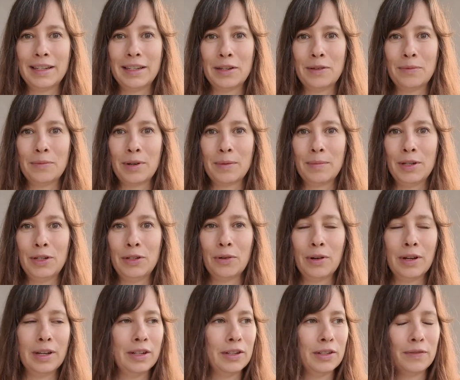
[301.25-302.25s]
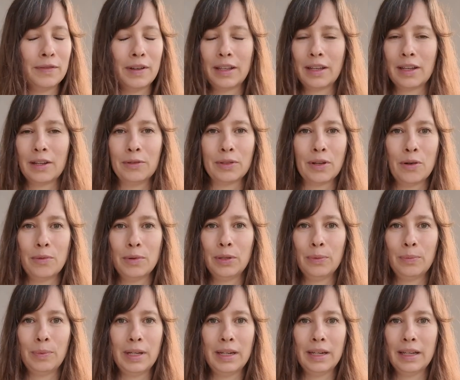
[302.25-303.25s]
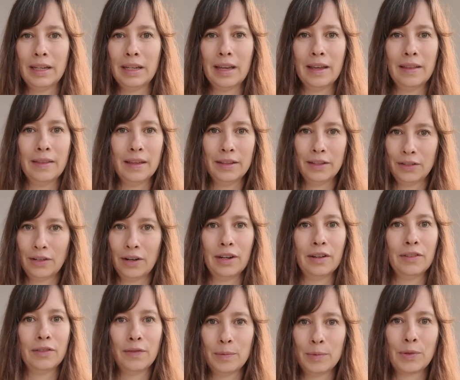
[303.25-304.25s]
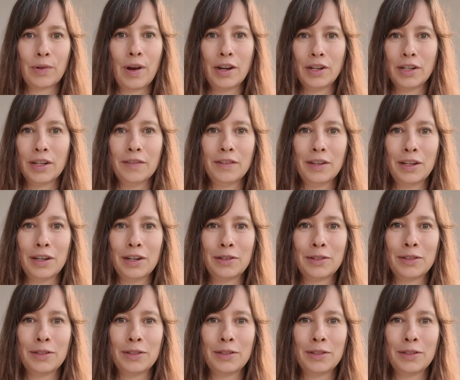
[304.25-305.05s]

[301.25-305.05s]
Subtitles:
didn't bring me joy. I just felt like I was always weeding and then starting from scratch every year.